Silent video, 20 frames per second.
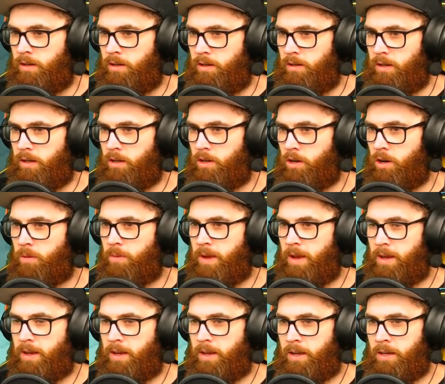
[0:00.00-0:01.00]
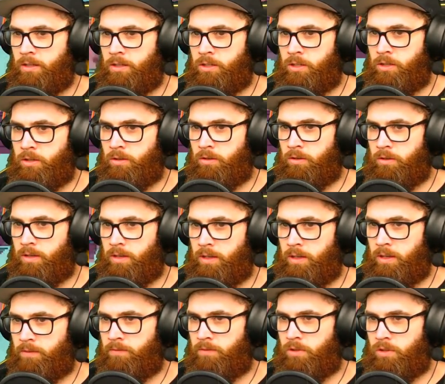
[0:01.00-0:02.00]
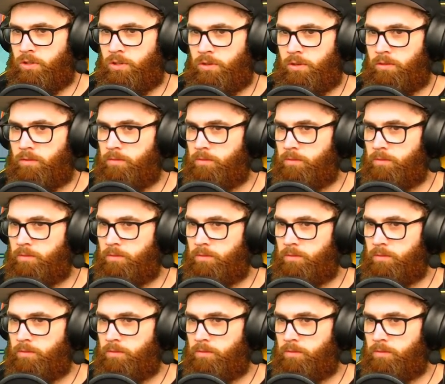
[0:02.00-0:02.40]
Need to go back into the inventory,